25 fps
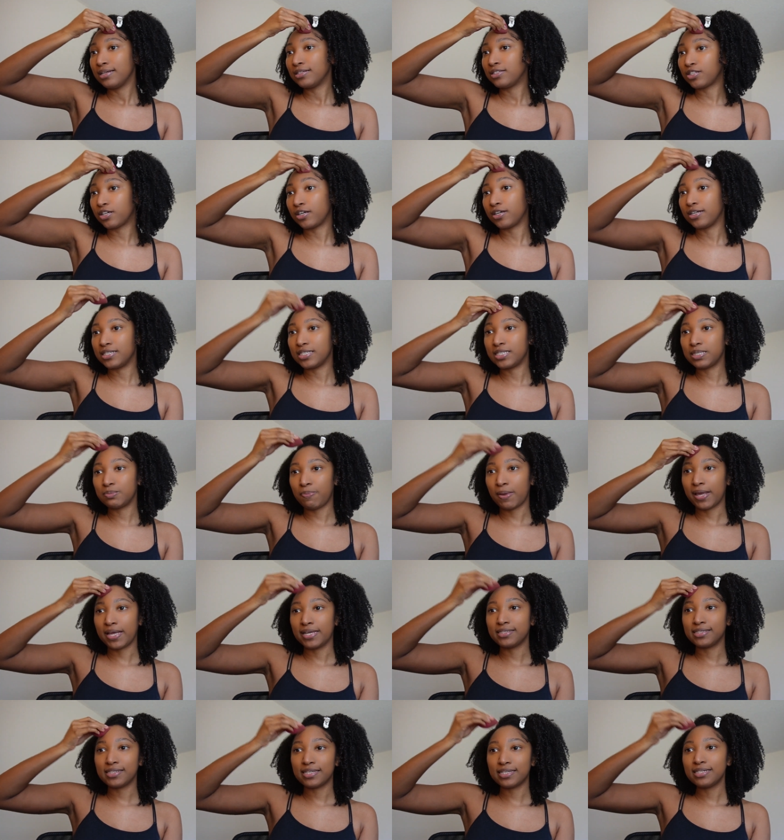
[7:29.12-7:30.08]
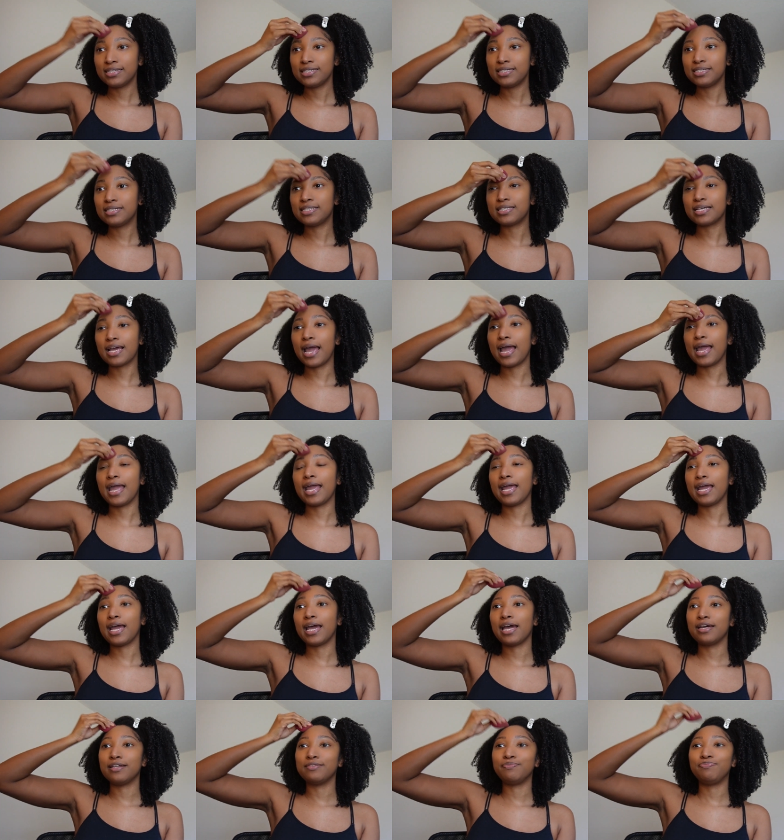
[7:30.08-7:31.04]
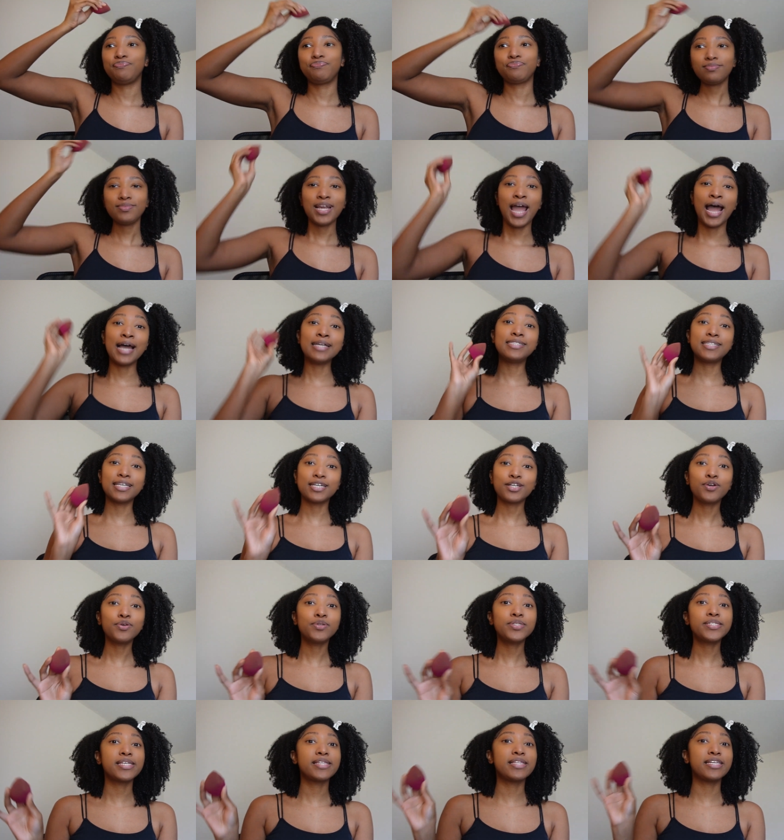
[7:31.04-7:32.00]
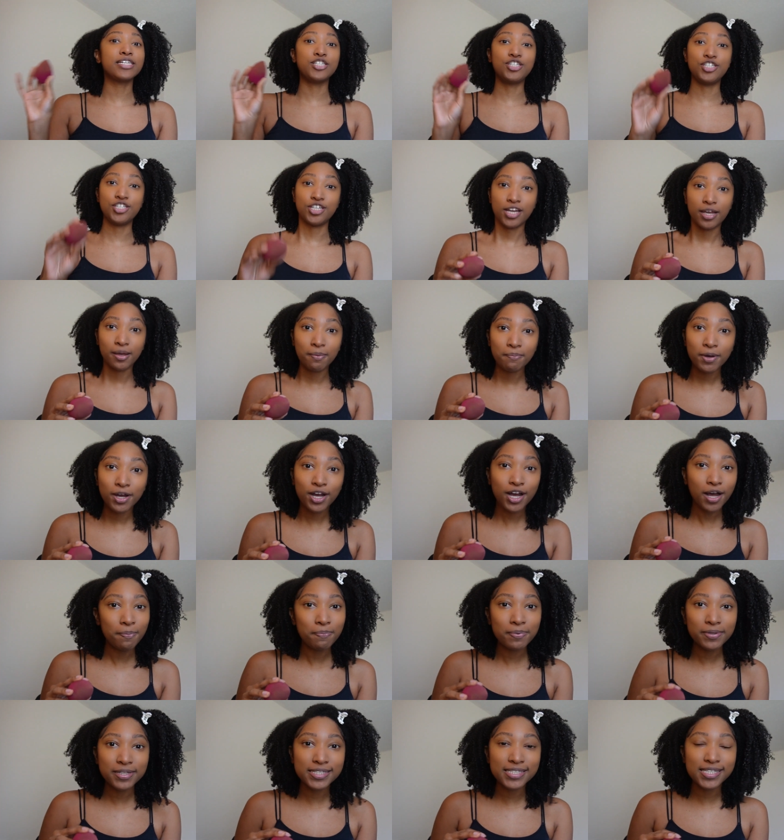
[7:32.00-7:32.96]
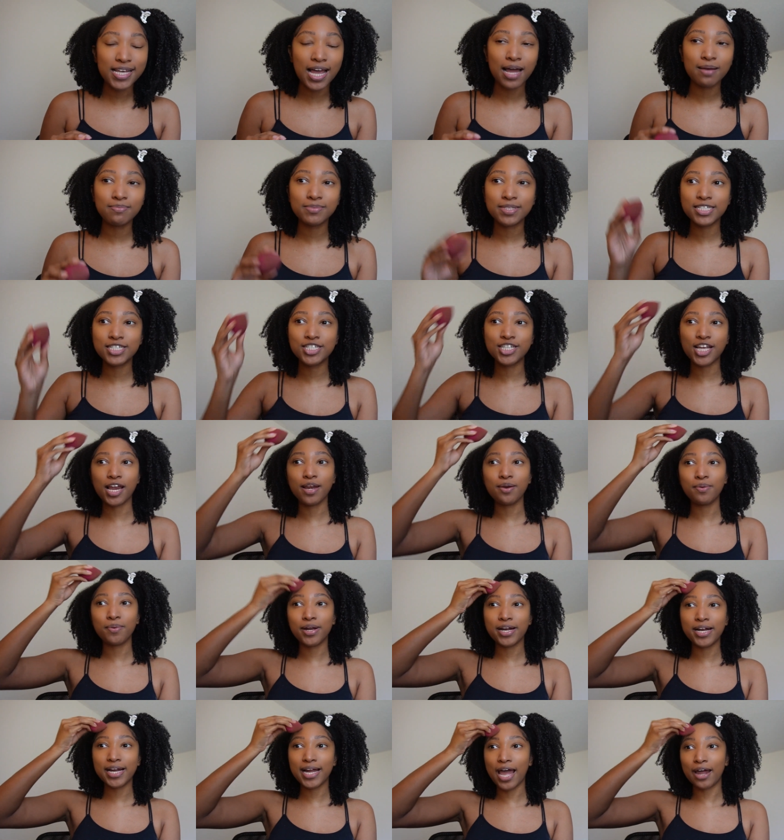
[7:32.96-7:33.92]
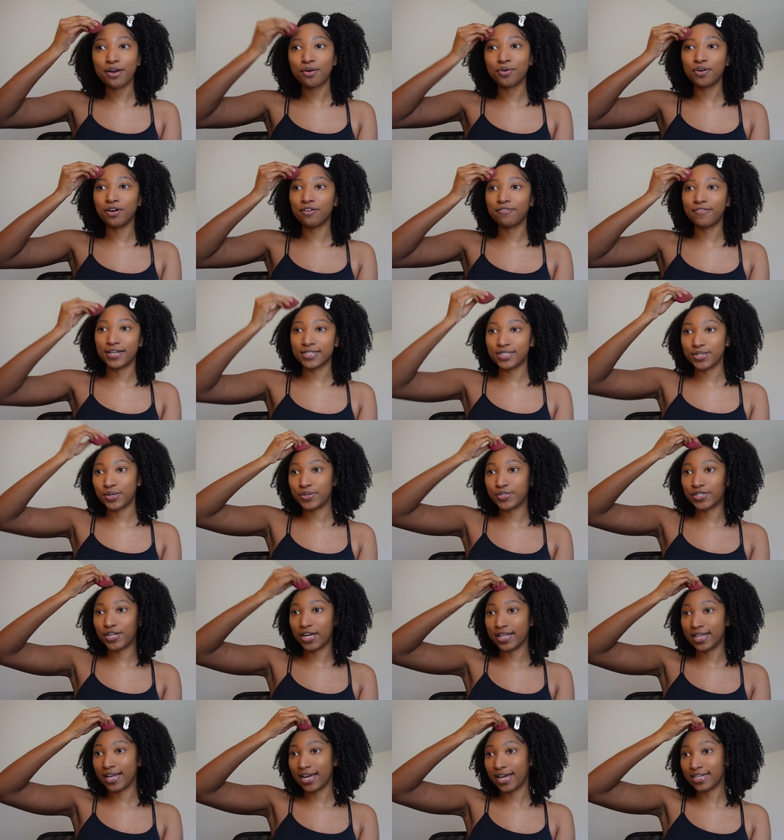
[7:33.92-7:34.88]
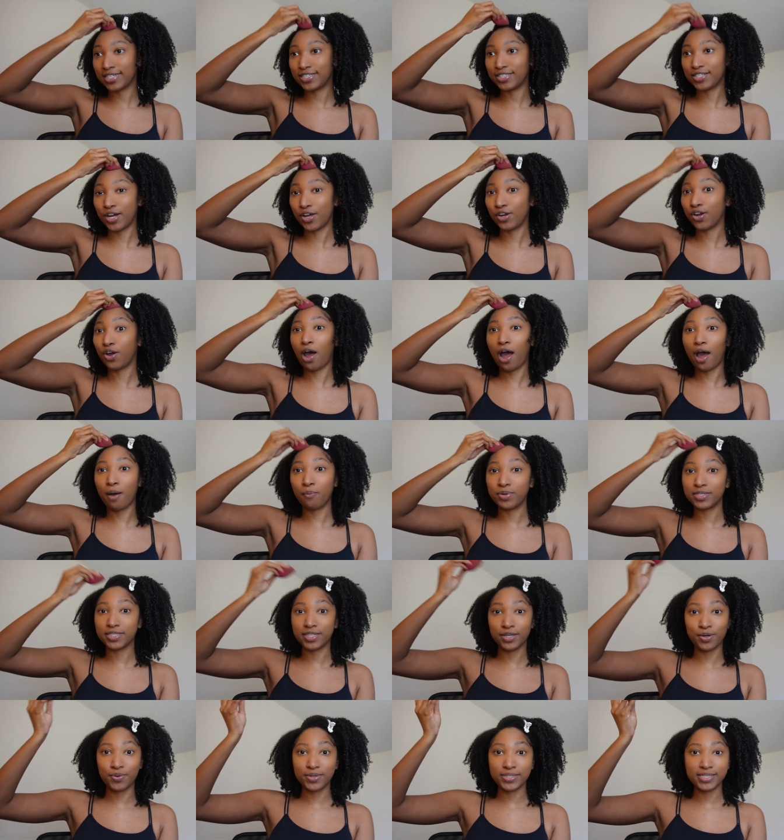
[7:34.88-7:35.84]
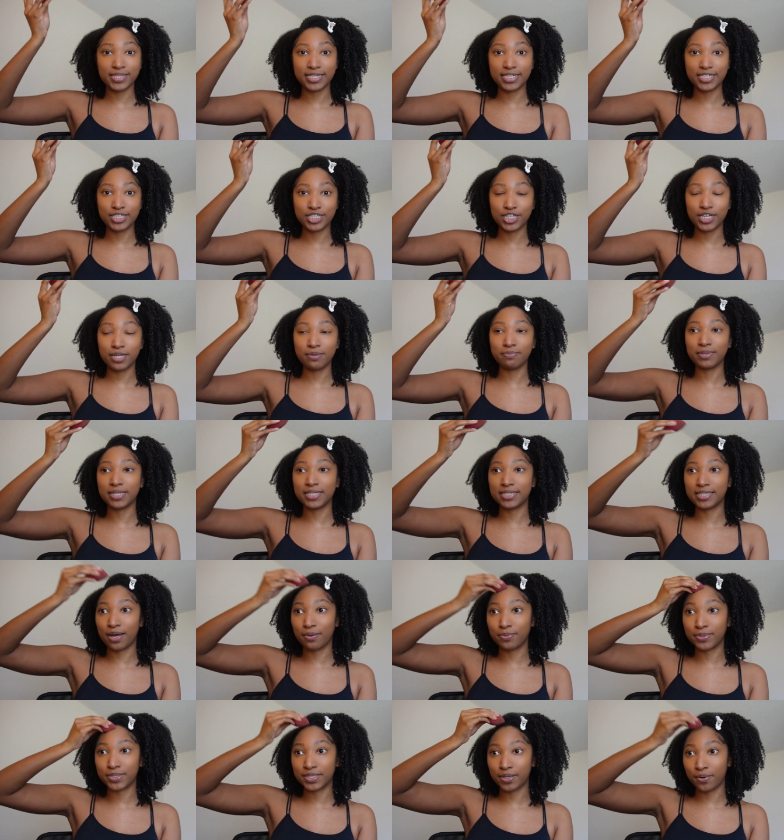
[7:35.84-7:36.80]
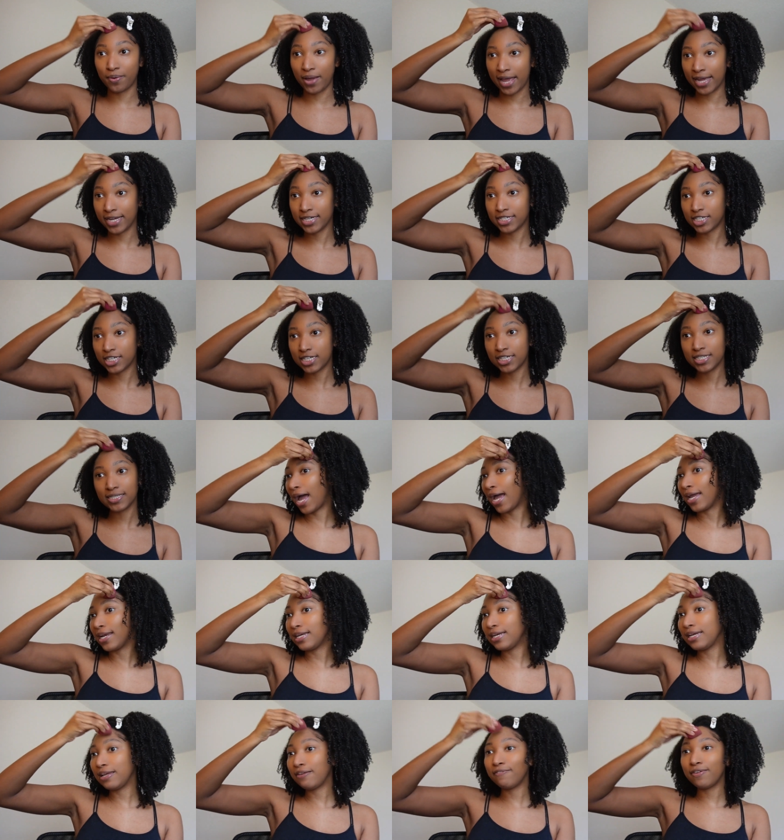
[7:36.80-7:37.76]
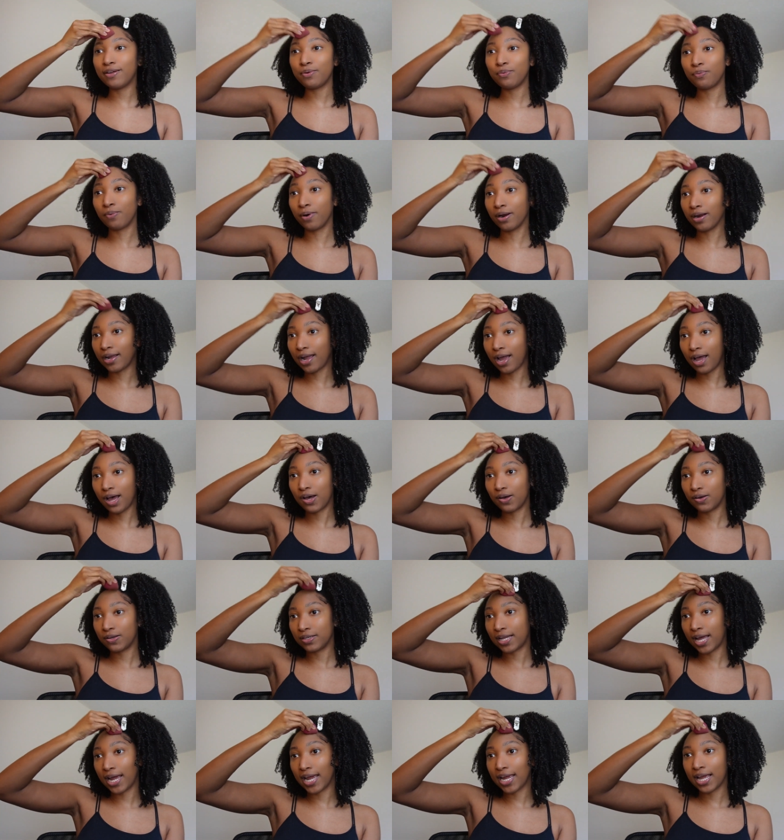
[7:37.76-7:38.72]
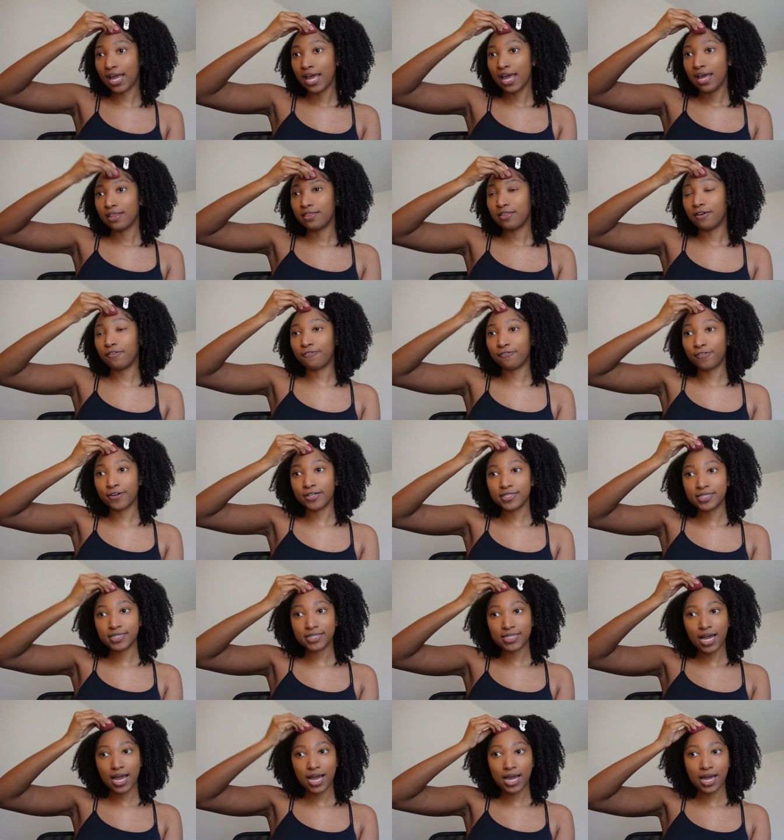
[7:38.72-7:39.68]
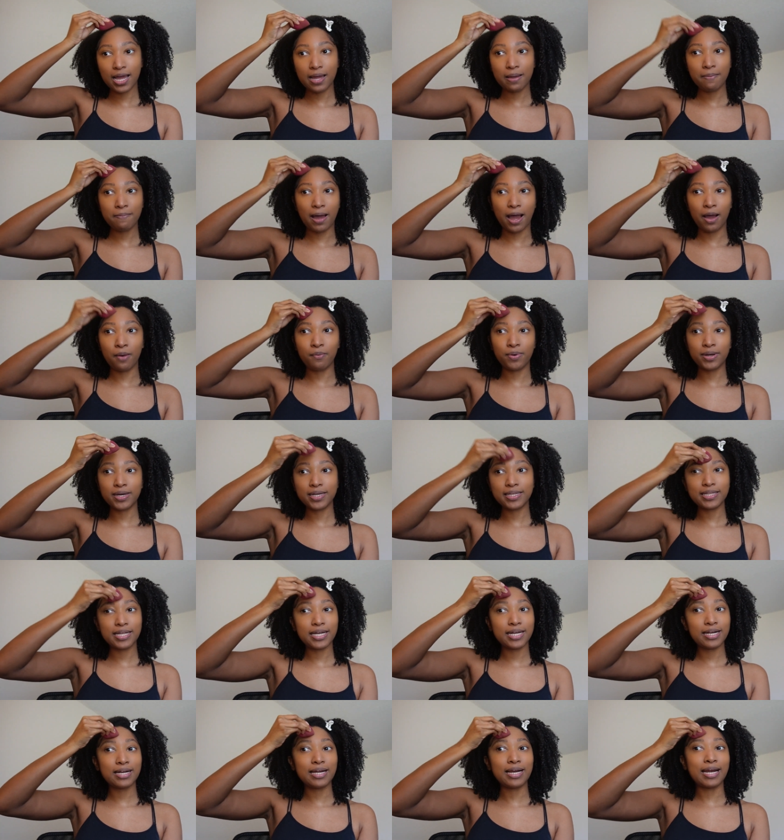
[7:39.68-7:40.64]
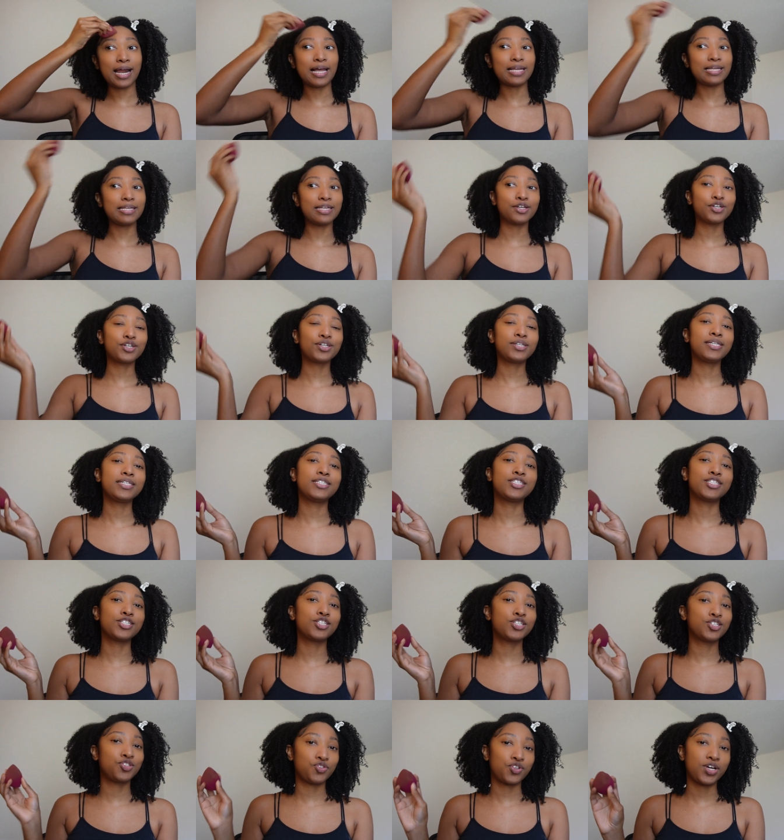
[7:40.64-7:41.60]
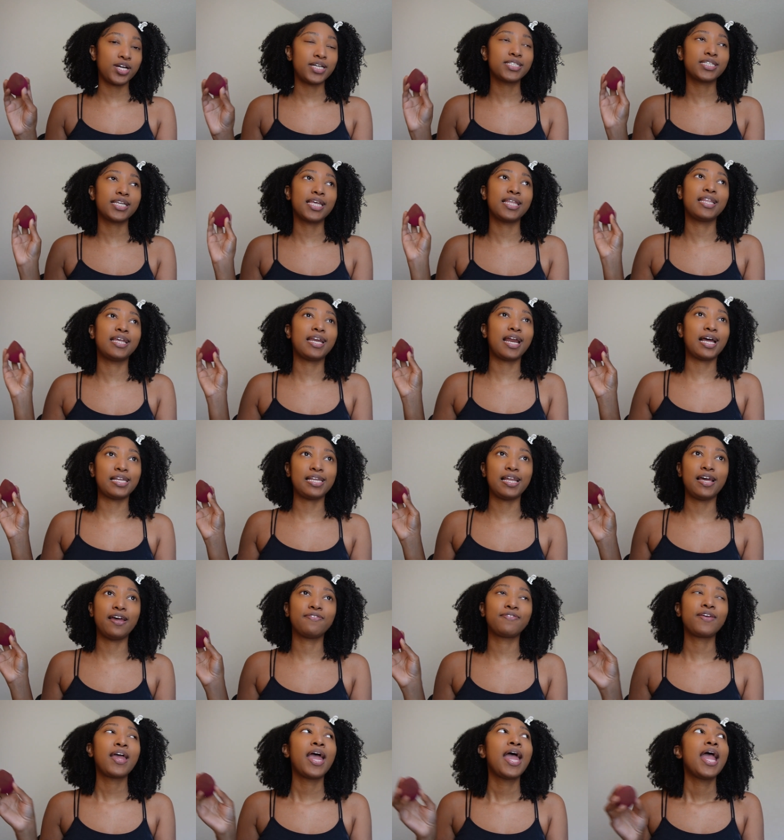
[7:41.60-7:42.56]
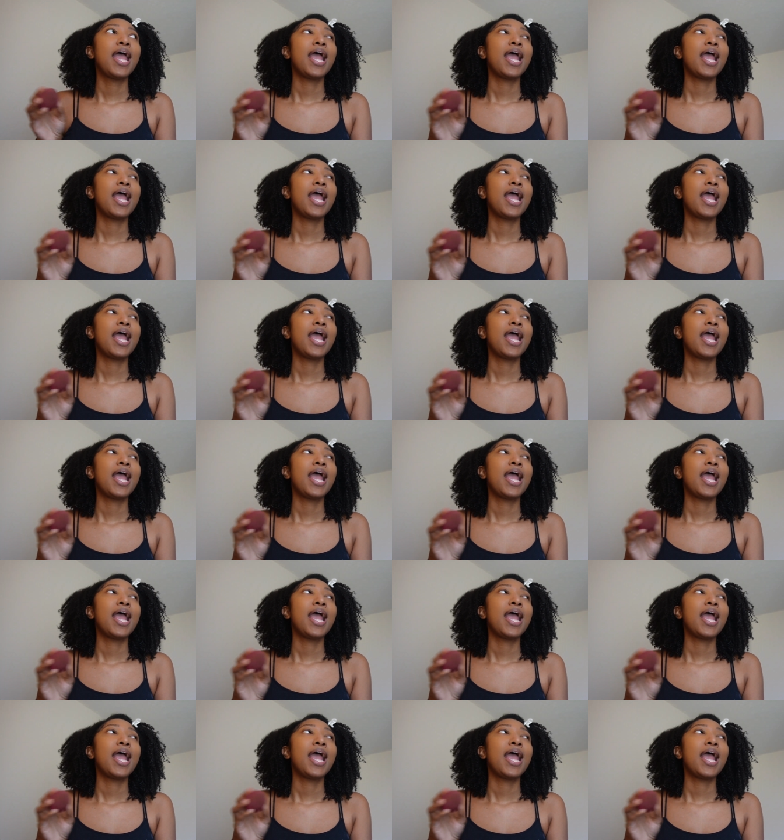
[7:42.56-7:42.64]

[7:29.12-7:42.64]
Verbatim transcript: certain spaces. And I did go to the gym a couple of times in January. I don't know if I told y'all that because y'all know I wasn't going to the gym because I was so anxious. I didn't even work out. Like the first time I went in there and I literally just stretched and then I left.